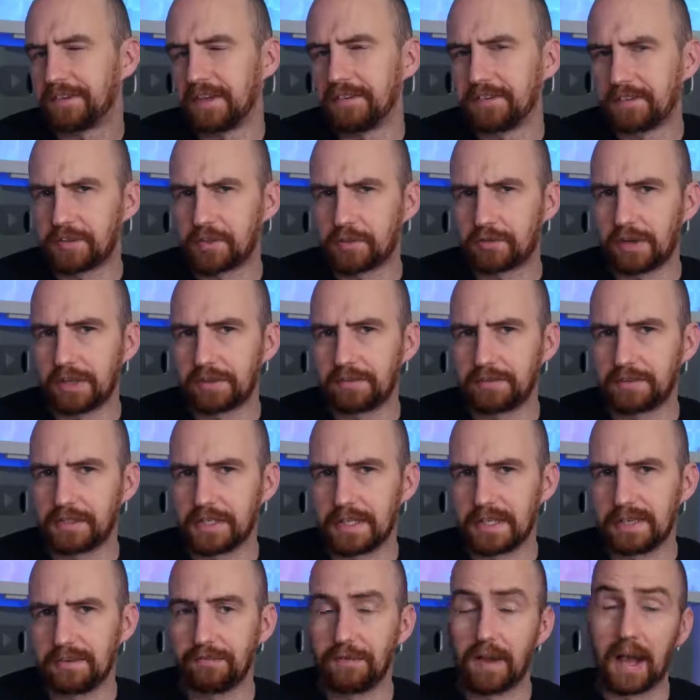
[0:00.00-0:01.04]
is a
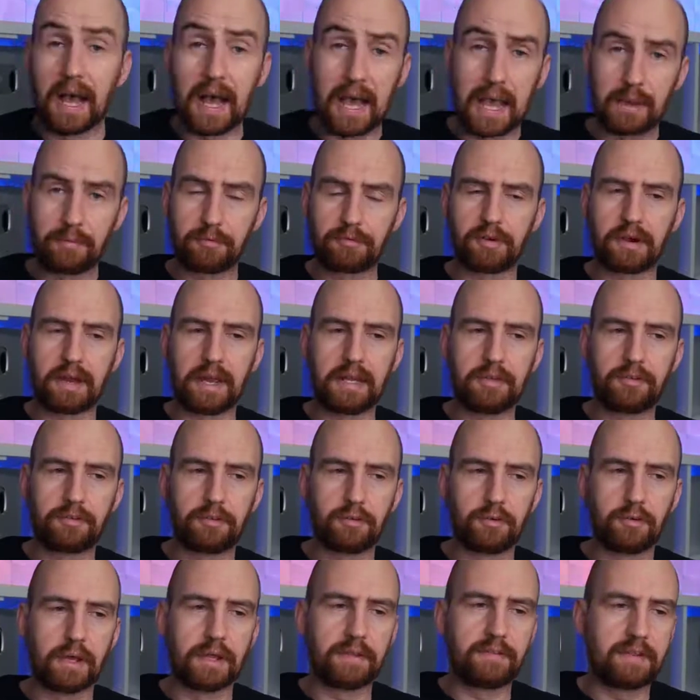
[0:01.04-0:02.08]
strategy that I'm trying
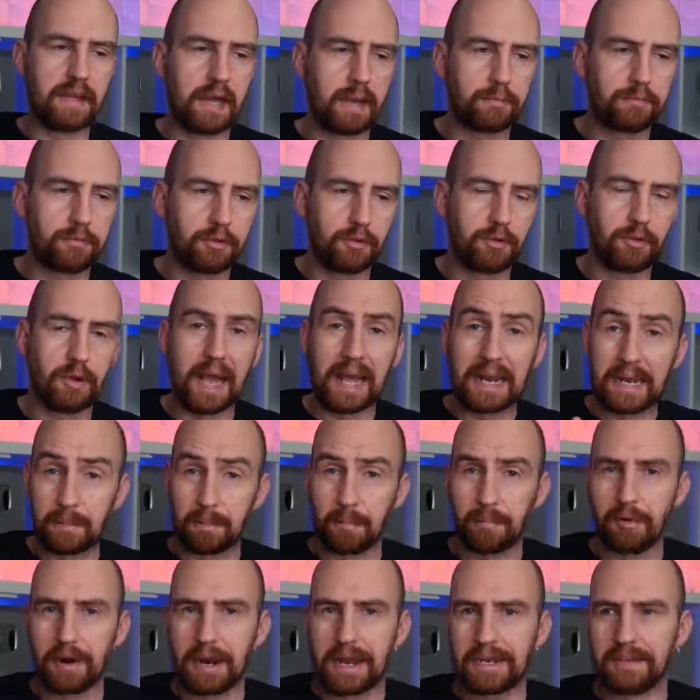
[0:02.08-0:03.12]
to adapt to and
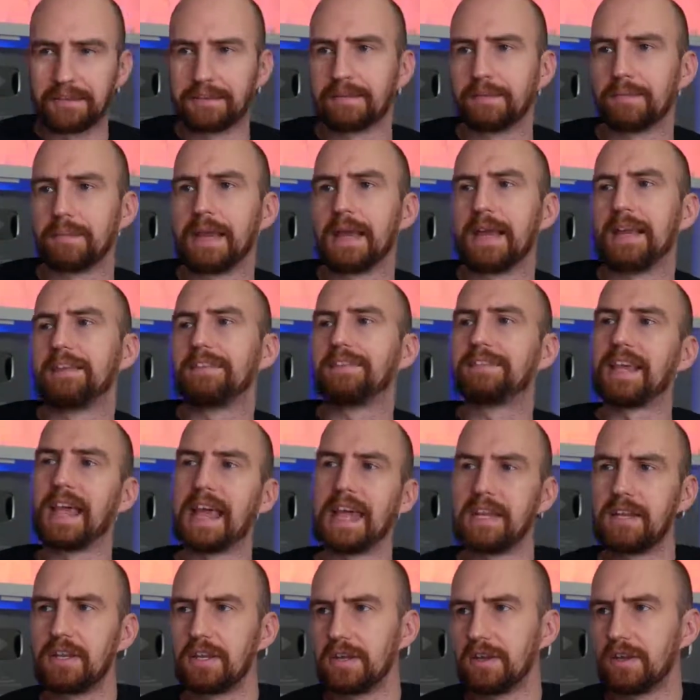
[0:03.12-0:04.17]
embrace
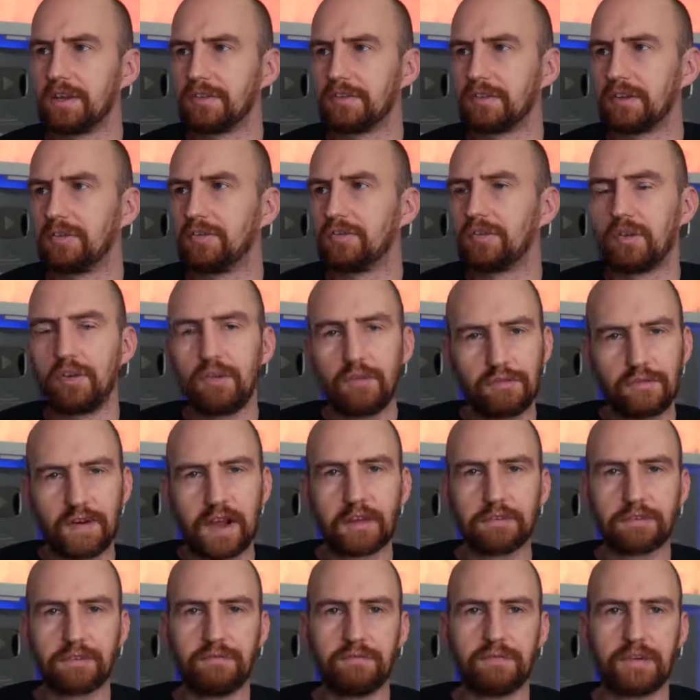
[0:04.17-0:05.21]
10 years and
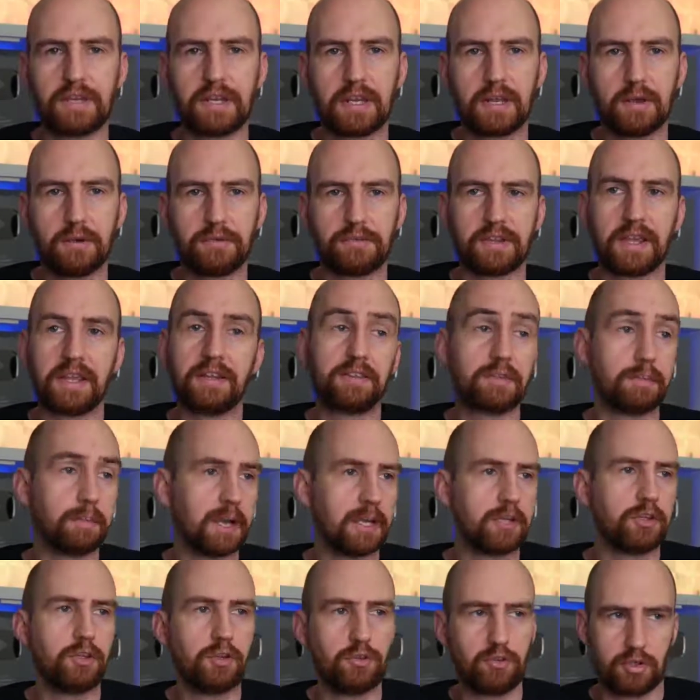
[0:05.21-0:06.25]
2,000 videos into
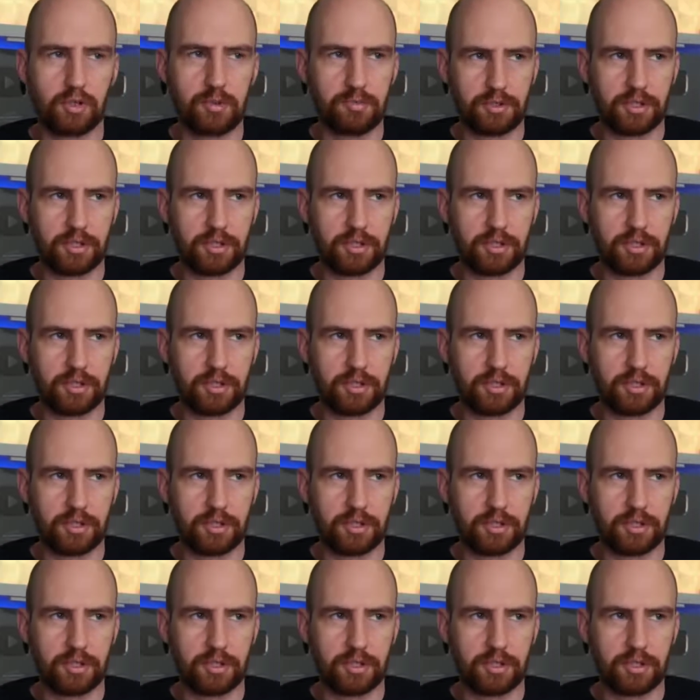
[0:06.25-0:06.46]
my YouTube